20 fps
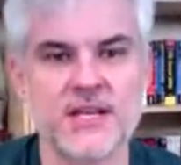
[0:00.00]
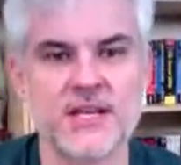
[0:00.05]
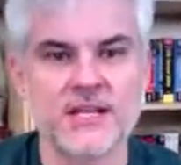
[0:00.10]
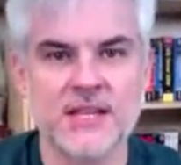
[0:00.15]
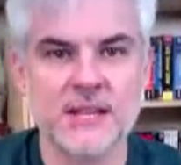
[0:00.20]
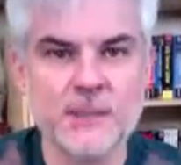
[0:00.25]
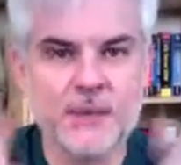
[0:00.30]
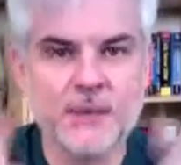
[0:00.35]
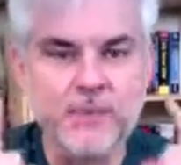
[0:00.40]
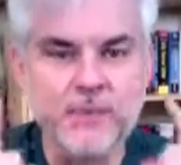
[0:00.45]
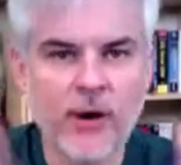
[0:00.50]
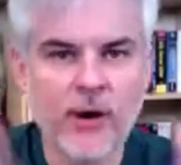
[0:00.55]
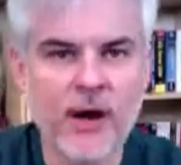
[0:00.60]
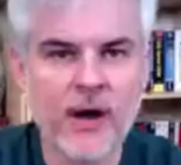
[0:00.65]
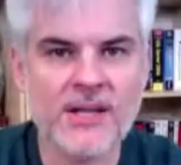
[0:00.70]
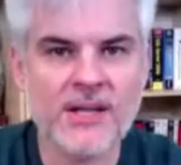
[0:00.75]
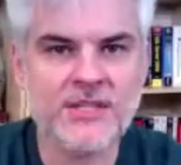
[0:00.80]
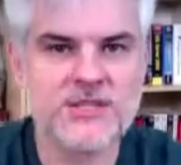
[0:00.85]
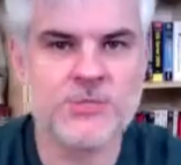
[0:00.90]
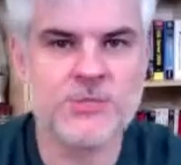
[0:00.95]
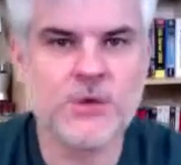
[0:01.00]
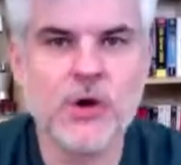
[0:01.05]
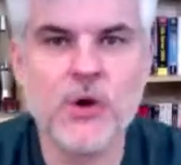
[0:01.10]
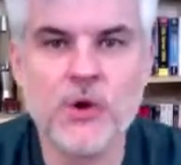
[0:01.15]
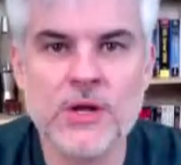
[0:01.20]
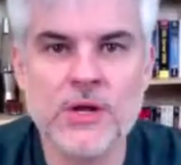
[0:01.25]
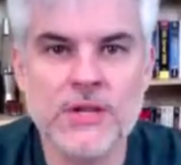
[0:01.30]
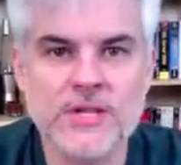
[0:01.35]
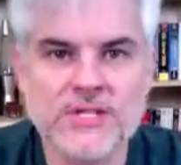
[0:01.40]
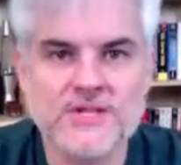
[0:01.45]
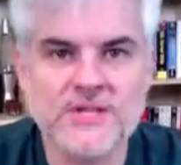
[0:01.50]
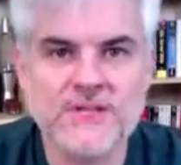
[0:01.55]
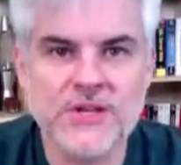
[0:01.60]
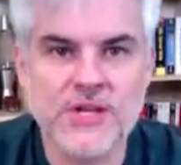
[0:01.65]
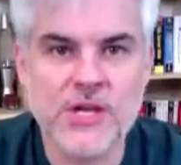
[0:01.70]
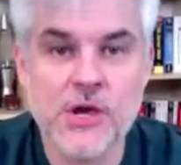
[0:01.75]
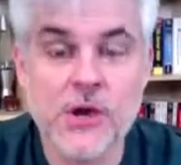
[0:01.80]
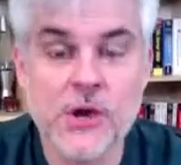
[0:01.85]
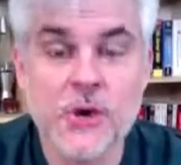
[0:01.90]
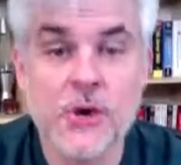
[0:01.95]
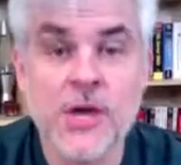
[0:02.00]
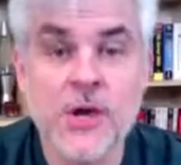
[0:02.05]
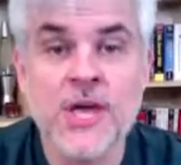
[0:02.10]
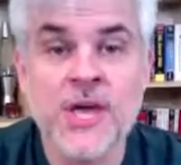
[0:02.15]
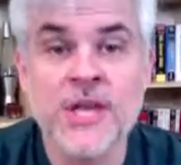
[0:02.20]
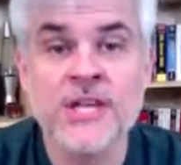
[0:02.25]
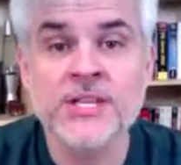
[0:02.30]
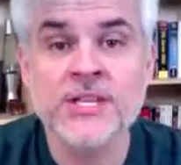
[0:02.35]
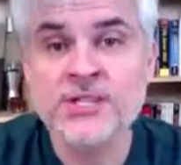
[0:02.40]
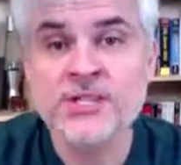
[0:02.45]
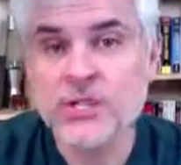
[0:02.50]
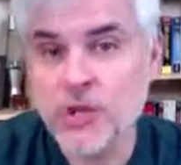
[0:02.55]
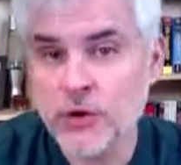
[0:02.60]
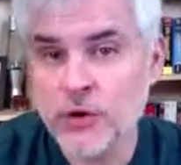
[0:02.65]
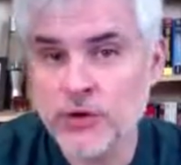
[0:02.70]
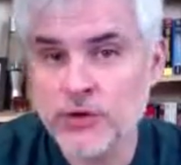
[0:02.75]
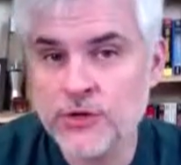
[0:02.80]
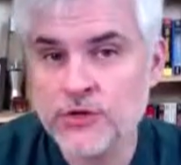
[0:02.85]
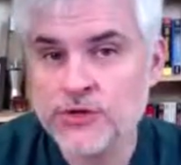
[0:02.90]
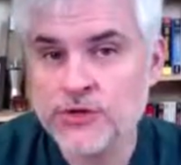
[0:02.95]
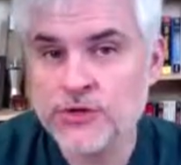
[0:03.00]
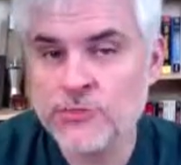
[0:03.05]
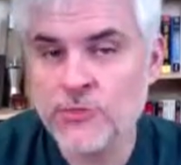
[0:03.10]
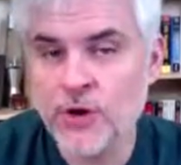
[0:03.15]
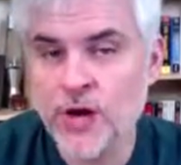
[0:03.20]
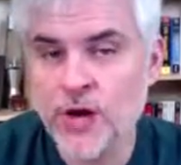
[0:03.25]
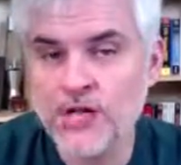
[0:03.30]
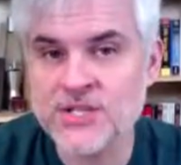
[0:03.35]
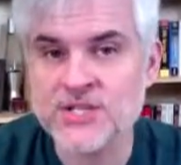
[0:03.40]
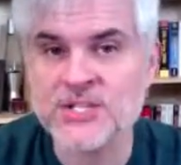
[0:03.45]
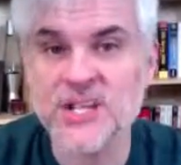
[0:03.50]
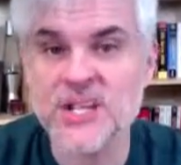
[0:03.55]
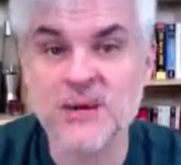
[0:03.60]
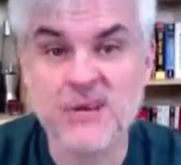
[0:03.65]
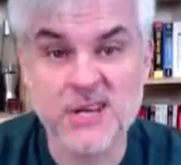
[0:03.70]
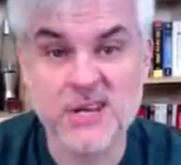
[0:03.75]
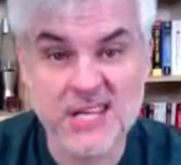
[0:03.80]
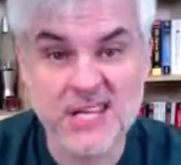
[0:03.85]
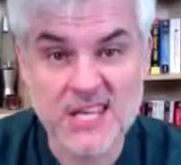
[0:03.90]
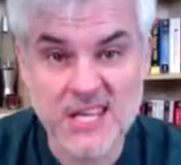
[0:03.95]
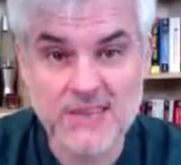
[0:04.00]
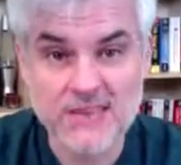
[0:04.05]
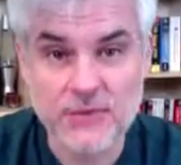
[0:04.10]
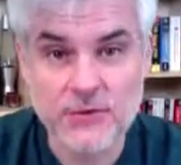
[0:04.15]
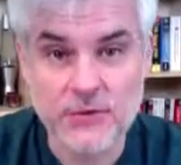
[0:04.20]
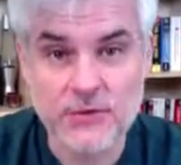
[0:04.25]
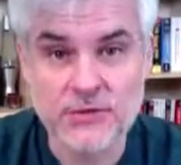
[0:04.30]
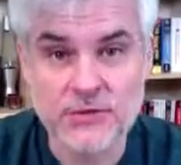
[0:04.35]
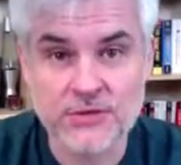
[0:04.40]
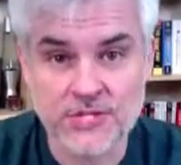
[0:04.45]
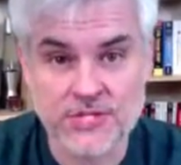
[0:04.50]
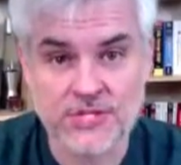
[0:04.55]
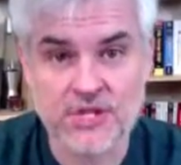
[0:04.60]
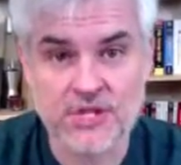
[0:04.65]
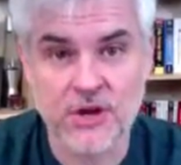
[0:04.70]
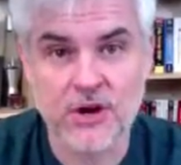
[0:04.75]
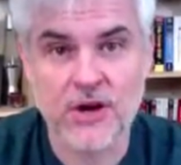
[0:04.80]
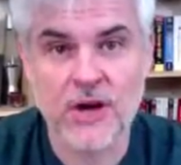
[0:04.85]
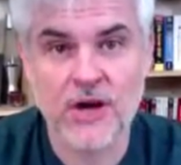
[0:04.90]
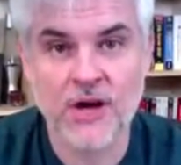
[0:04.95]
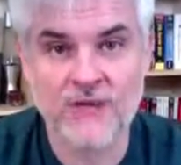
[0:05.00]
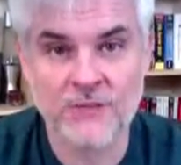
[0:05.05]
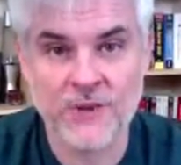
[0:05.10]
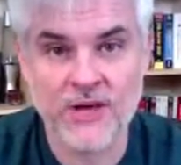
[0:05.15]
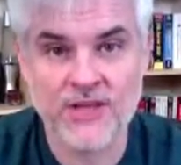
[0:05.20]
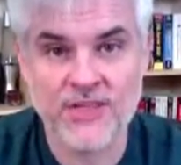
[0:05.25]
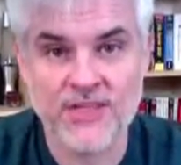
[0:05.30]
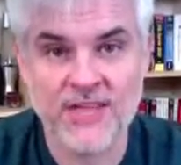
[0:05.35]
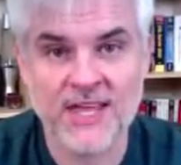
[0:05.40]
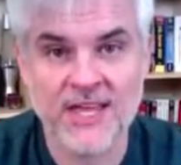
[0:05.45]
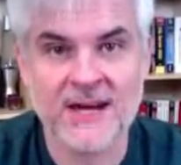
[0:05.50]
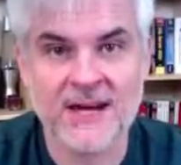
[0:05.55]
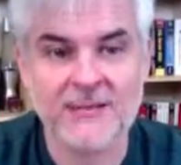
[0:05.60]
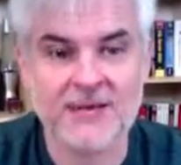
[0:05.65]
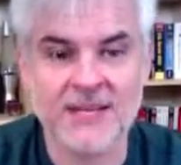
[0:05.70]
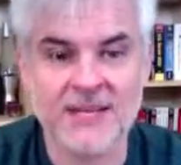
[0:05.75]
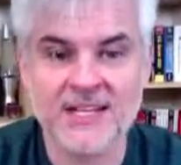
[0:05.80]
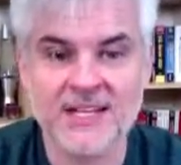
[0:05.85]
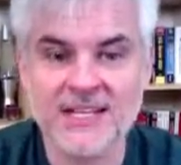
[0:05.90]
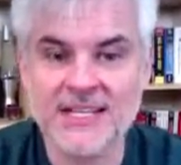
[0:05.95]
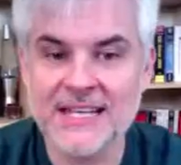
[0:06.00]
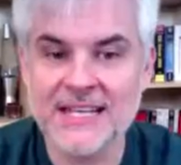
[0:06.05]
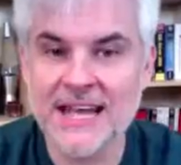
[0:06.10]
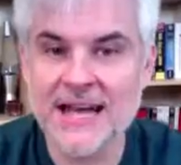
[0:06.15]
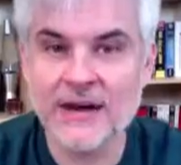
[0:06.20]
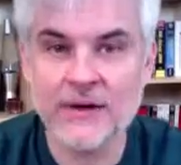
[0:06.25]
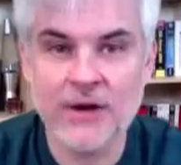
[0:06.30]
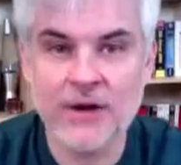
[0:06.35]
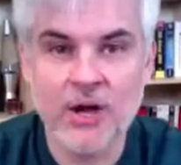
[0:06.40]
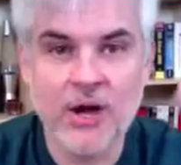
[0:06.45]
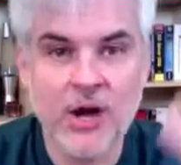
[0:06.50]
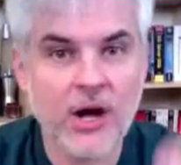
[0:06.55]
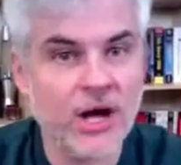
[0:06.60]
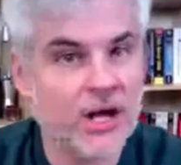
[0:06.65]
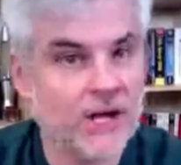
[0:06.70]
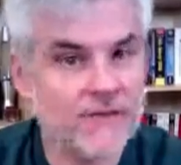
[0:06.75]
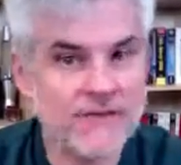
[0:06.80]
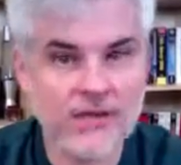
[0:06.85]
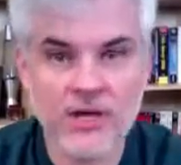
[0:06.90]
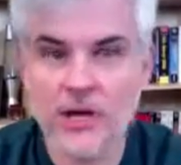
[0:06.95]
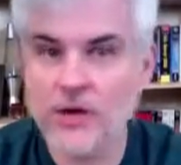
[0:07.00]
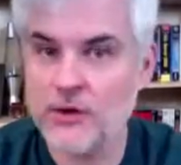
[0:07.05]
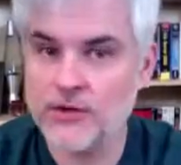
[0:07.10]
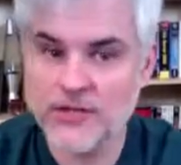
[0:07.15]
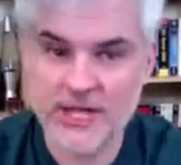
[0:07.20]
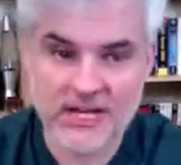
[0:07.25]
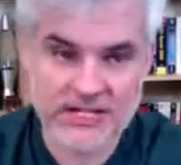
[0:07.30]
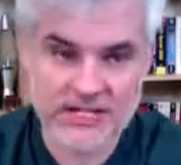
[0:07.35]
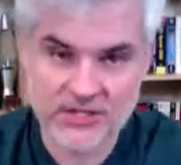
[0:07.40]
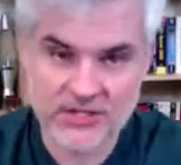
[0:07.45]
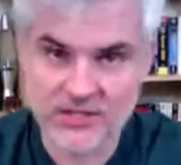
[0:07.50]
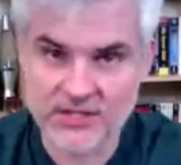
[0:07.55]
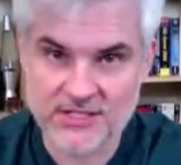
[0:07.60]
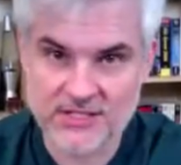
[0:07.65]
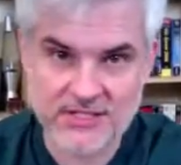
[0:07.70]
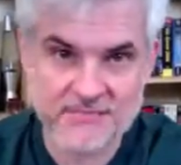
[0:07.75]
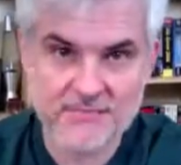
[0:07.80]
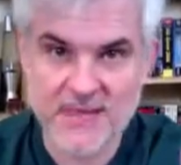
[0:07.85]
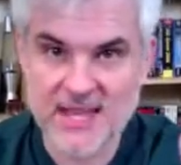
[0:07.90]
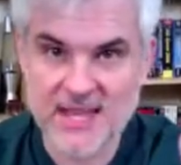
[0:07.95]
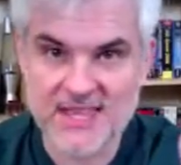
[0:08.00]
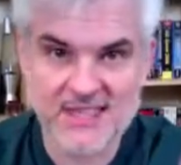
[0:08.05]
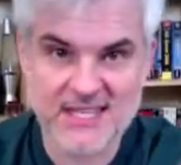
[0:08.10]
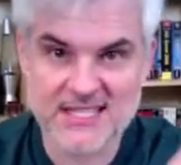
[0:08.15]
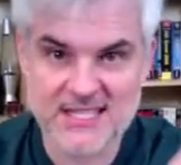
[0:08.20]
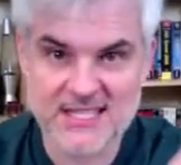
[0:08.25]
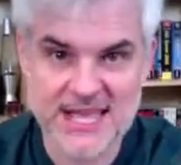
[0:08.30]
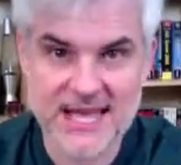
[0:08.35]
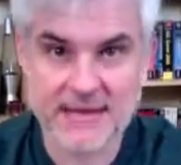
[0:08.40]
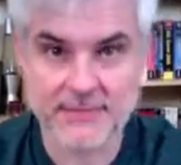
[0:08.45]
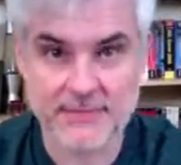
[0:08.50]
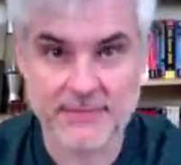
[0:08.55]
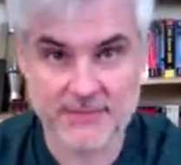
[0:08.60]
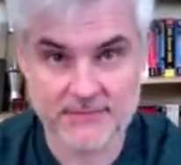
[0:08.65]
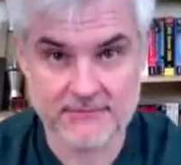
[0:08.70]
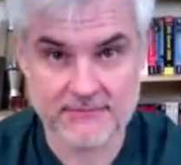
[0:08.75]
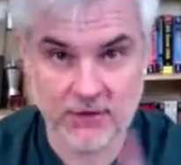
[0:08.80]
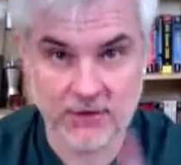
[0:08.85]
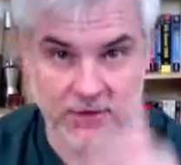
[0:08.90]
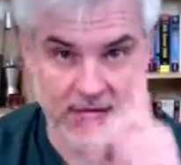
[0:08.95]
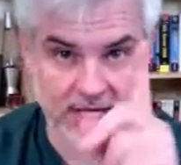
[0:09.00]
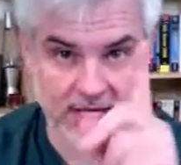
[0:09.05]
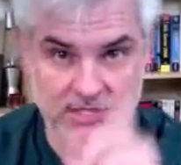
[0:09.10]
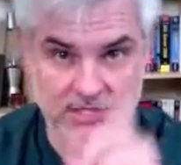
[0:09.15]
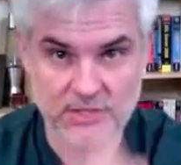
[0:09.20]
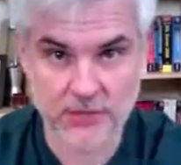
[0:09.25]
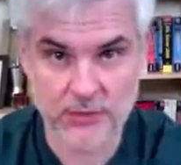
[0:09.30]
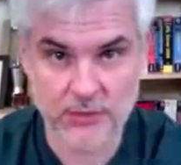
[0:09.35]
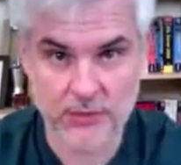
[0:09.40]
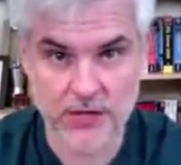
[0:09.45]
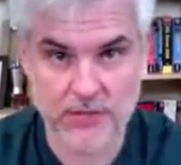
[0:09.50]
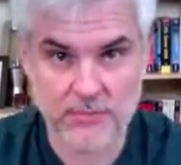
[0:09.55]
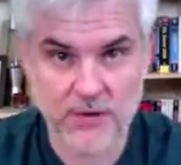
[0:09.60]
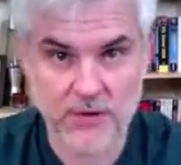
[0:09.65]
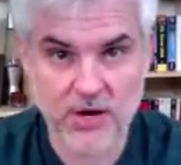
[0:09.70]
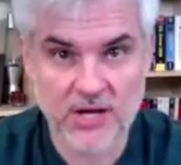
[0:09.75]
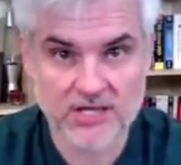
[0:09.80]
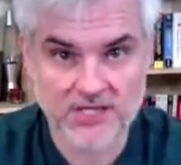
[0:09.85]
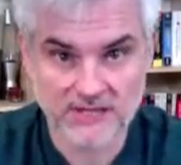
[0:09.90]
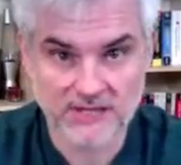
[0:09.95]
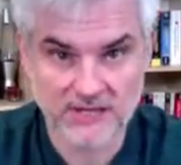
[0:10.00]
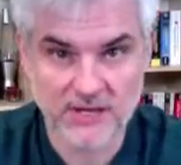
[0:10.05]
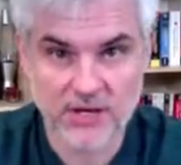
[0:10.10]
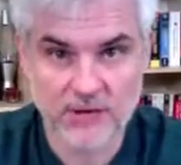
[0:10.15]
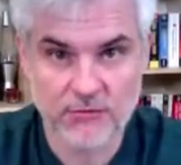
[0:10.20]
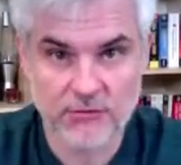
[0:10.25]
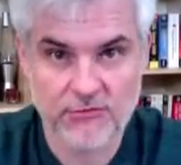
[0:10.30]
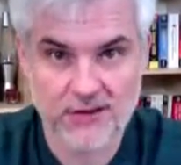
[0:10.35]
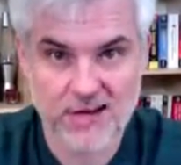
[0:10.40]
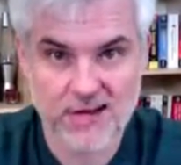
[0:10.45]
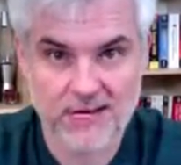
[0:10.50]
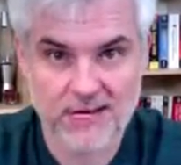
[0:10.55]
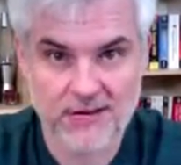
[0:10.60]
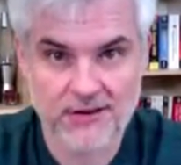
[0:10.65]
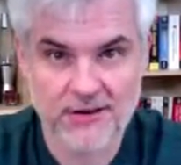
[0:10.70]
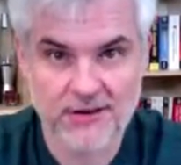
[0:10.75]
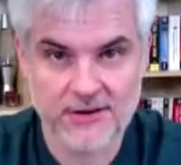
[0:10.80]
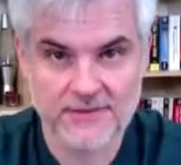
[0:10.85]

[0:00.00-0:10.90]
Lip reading: Let me pause the recording of this video and show you the 2 projects that I'm going to give you to start off with. And I'm going to clean out all the code that it took to make this happen. Okay, so we're going to pause the video right here.